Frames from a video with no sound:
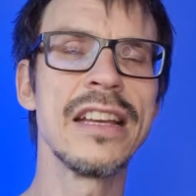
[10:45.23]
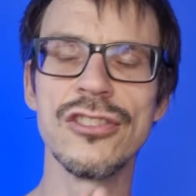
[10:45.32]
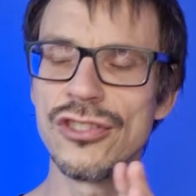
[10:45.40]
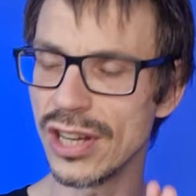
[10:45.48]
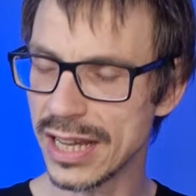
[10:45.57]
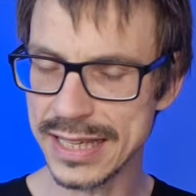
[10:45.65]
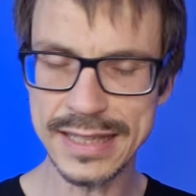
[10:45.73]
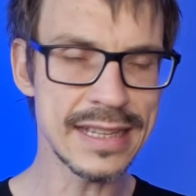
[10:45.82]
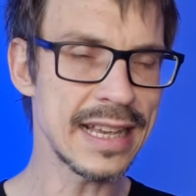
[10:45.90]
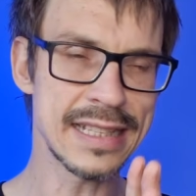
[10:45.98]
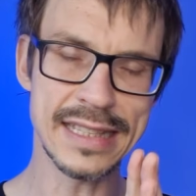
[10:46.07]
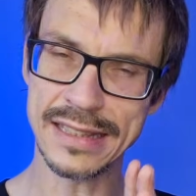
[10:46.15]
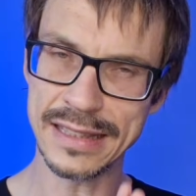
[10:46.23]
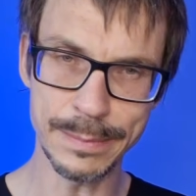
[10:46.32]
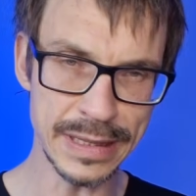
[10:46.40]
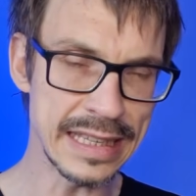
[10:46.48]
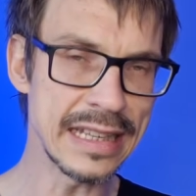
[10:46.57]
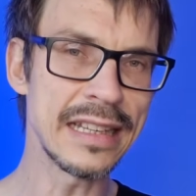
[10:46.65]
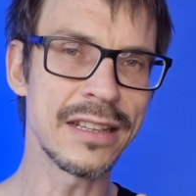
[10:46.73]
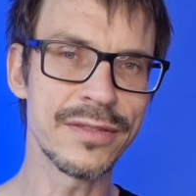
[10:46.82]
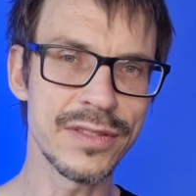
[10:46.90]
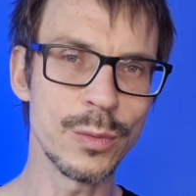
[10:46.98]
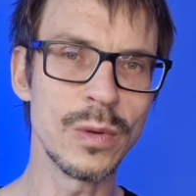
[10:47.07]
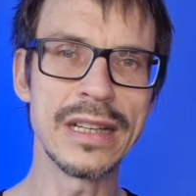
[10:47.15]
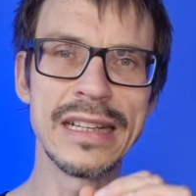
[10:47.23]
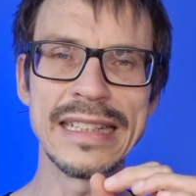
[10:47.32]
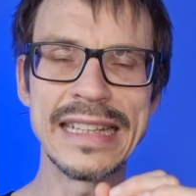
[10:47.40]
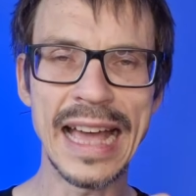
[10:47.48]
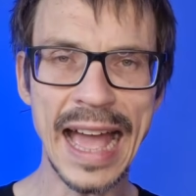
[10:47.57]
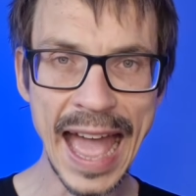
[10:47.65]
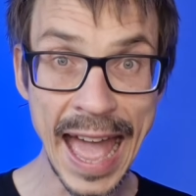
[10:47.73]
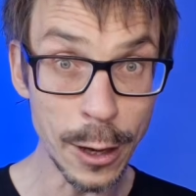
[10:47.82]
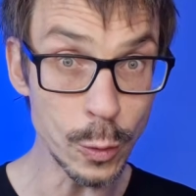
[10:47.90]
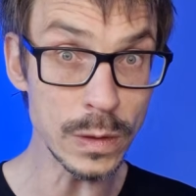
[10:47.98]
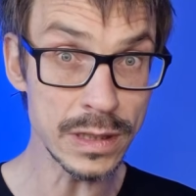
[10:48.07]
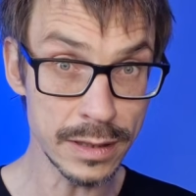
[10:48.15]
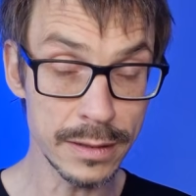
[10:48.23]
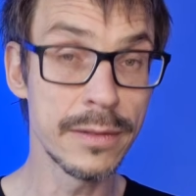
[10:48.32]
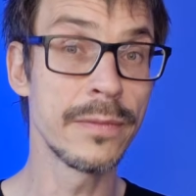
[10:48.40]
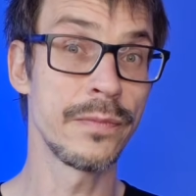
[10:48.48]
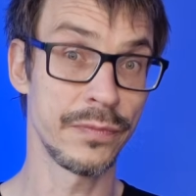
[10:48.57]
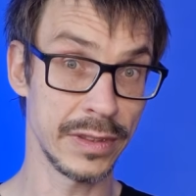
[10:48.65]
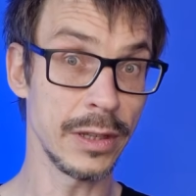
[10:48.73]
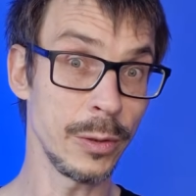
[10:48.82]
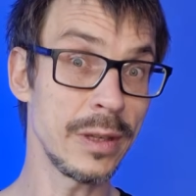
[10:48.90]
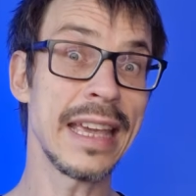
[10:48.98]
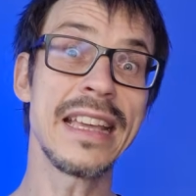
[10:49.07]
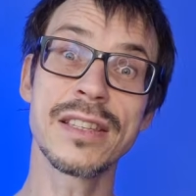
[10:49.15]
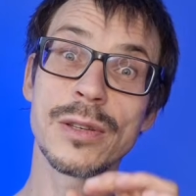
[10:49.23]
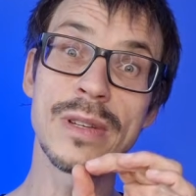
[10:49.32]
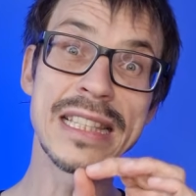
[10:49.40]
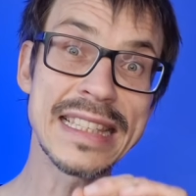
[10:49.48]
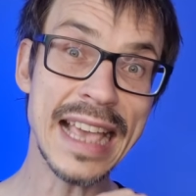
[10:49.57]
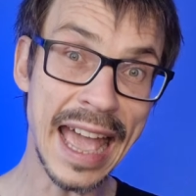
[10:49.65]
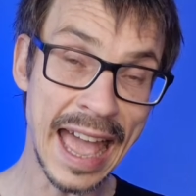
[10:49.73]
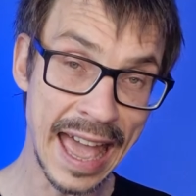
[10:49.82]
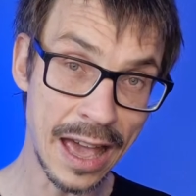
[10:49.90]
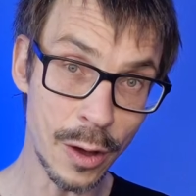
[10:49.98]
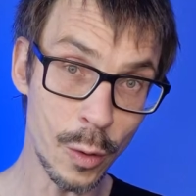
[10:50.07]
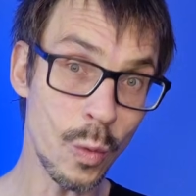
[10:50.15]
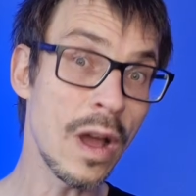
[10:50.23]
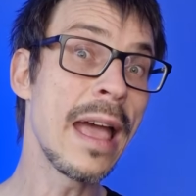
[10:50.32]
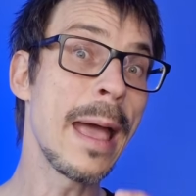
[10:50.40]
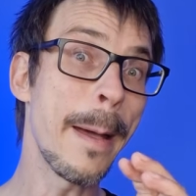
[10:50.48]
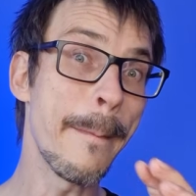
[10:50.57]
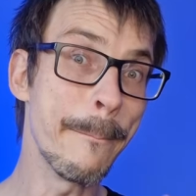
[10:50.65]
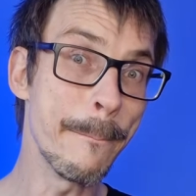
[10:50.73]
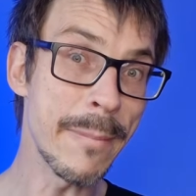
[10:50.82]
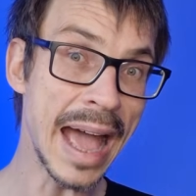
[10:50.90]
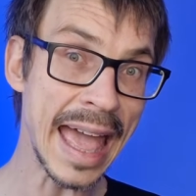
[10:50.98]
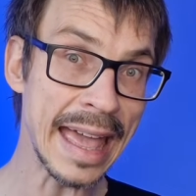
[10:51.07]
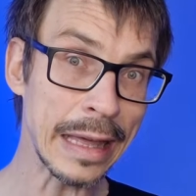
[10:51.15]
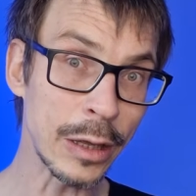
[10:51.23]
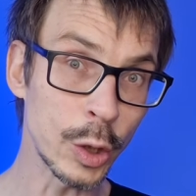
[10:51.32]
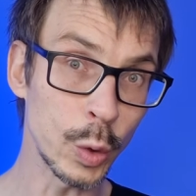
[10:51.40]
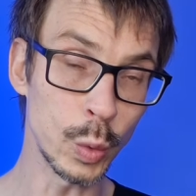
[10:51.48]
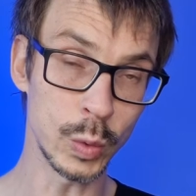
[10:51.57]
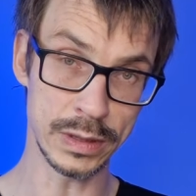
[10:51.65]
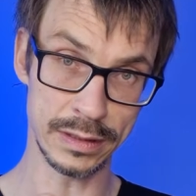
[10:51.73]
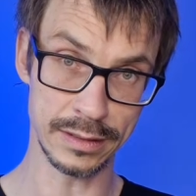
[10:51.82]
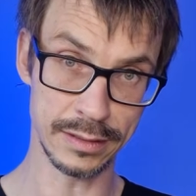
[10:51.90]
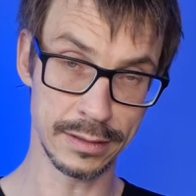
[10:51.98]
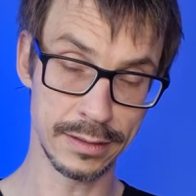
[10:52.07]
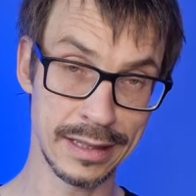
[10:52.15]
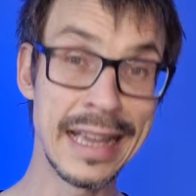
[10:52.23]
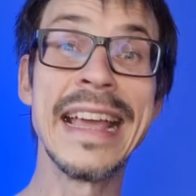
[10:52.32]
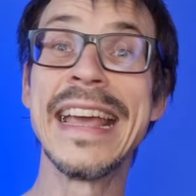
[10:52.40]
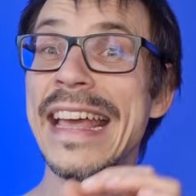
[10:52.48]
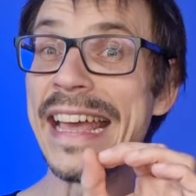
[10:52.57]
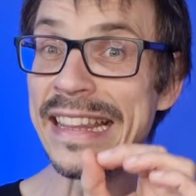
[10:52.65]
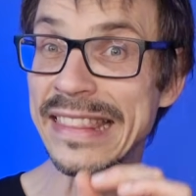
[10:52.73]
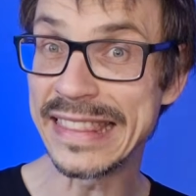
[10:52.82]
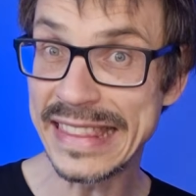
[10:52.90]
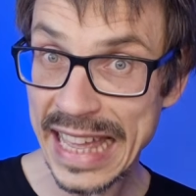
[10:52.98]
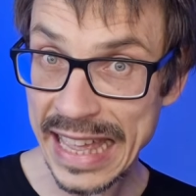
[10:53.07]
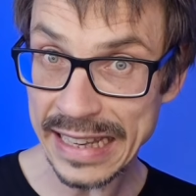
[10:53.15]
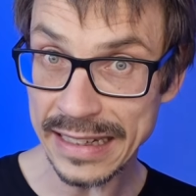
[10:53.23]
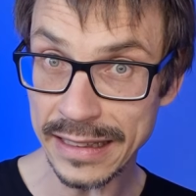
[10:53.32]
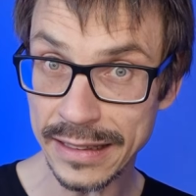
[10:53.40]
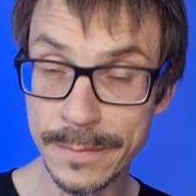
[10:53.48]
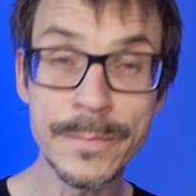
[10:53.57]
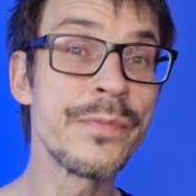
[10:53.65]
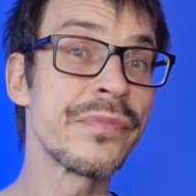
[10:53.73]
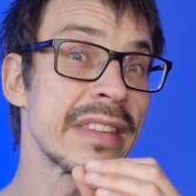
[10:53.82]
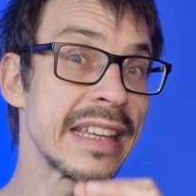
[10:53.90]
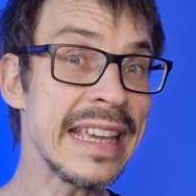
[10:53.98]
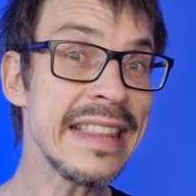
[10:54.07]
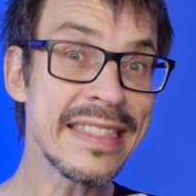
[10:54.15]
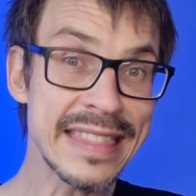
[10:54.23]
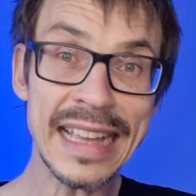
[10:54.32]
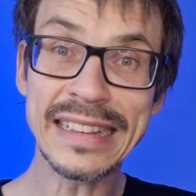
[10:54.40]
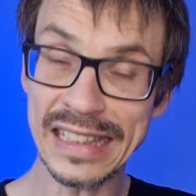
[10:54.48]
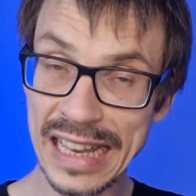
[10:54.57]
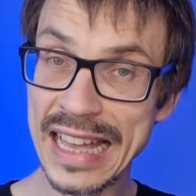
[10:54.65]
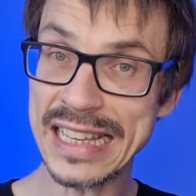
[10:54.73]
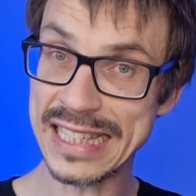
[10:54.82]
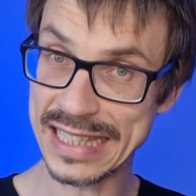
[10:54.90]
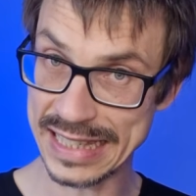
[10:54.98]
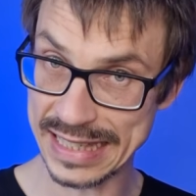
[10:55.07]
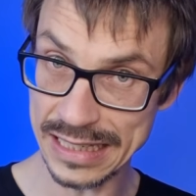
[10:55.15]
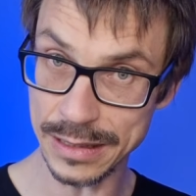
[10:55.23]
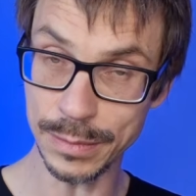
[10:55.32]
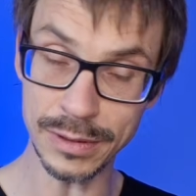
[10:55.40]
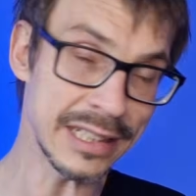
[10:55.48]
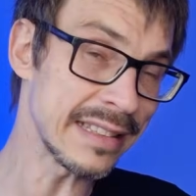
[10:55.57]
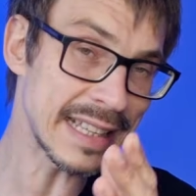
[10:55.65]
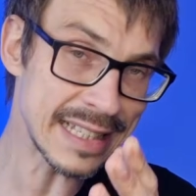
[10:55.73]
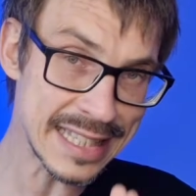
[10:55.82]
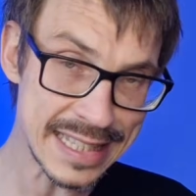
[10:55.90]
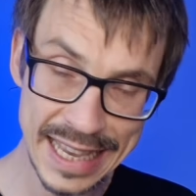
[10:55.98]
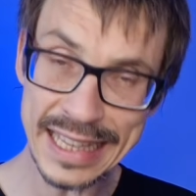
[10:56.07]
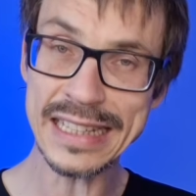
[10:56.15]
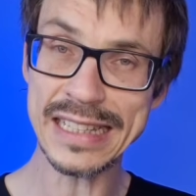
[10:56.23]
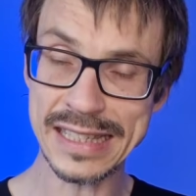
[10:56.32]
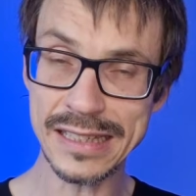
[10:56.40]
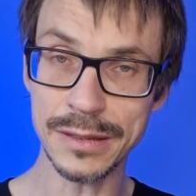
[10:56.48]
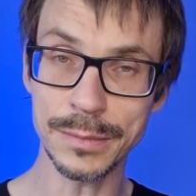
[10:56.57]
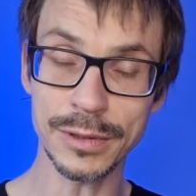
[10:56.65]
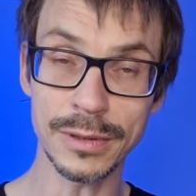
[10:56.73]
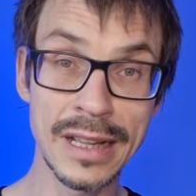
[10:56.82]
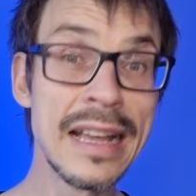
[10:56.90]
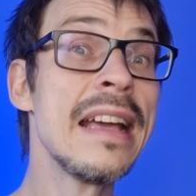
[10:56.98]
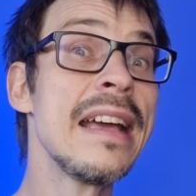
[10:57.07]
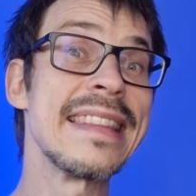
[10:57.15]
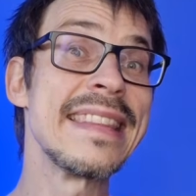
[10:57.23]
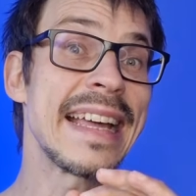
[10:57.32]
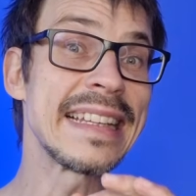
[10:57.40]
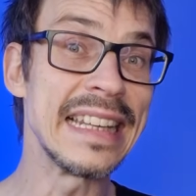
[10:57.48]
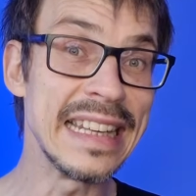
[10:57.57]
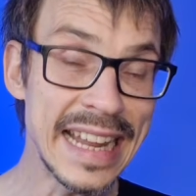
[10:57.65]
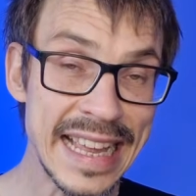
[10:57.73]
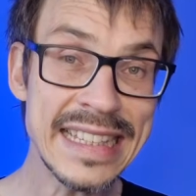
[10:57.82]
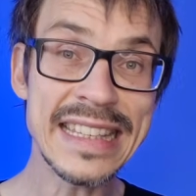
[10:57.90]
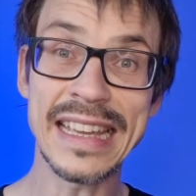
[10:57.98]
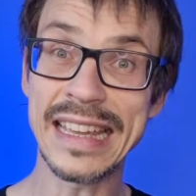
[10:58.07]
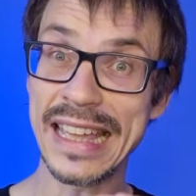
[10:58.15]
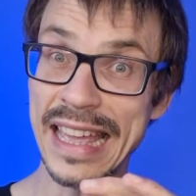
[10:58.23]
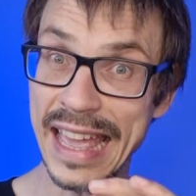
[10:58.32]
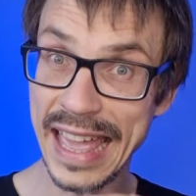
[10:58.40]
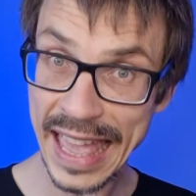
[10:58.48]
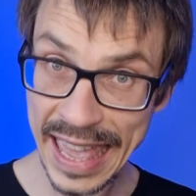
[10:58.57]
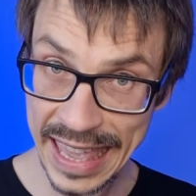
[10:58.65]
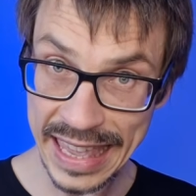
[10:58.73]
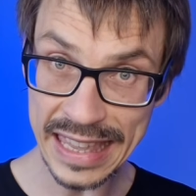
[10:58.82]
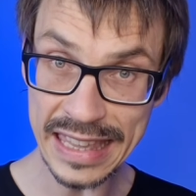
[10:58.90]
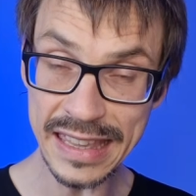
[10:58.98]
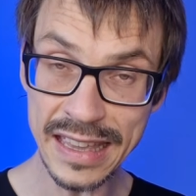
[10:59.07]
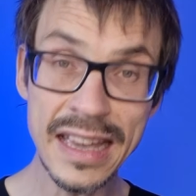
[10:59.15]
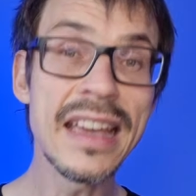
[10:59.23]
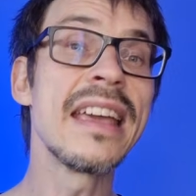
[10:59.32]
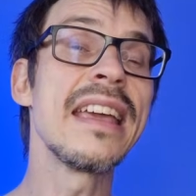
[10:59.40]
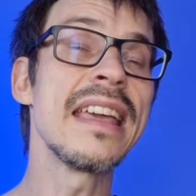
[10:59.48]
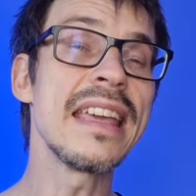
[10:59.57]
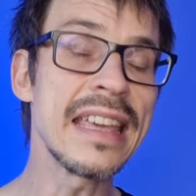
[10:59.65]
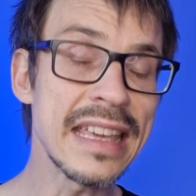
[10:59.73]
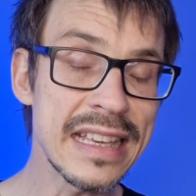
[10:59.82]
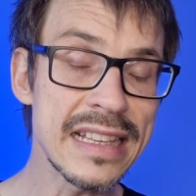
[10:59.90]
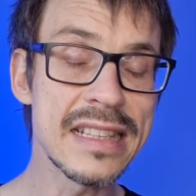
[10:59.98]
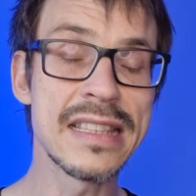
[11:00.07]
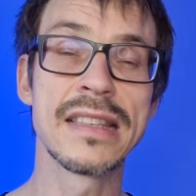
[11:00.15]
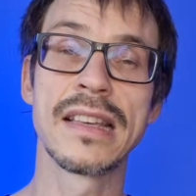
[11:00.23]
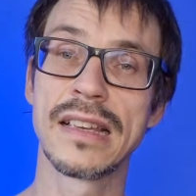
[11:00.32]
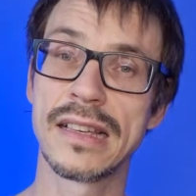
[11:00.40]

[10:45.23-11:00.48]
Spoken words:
just as at the beginning of the word out. Okay, so it's ow, mown. And then in that last syllable, in that second syllable, that letter A is